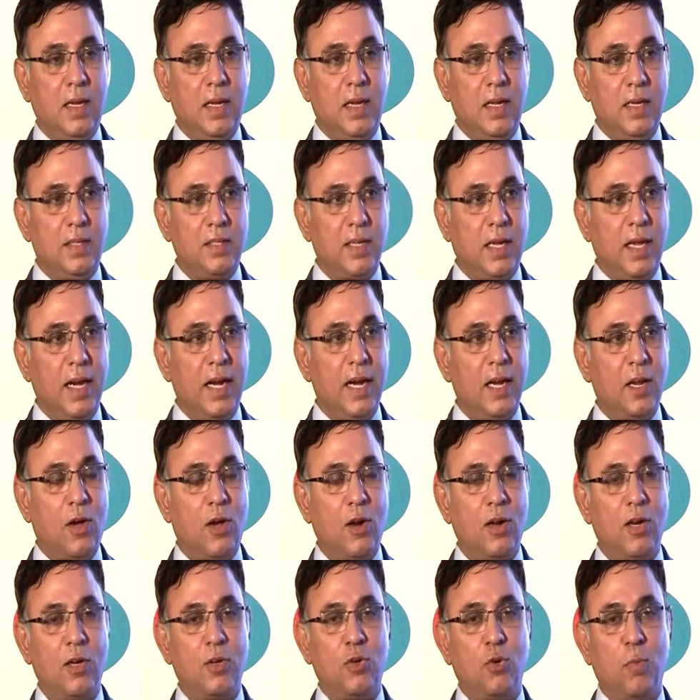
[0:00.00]
It's a great
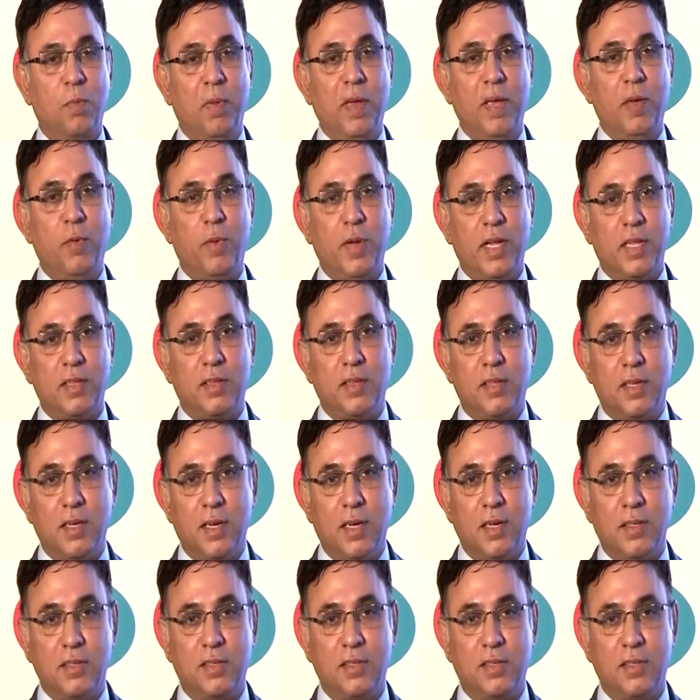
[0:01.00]
honor to be with